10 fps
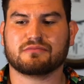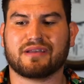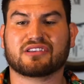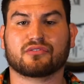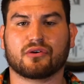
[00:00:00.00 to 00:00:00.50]

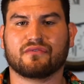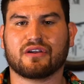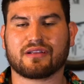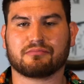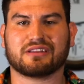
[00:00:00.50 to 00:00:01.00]
makes for a
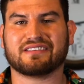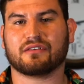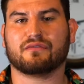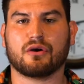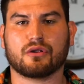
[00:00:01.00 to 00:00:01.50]
very
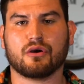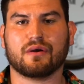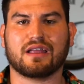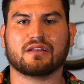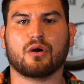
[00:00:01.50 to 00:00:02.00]
pleasing photo
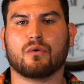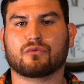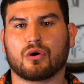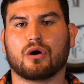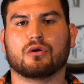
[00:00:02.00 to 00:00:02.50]
and
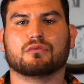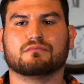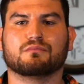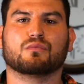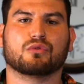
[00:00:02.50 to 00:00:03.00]
overall
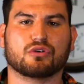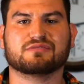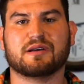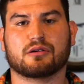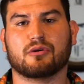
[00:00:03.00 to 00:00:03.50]
looks
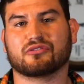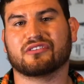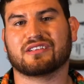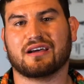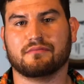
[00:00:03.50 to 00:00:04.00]
better most of
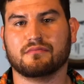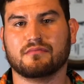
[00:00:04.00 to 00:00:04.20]
the time.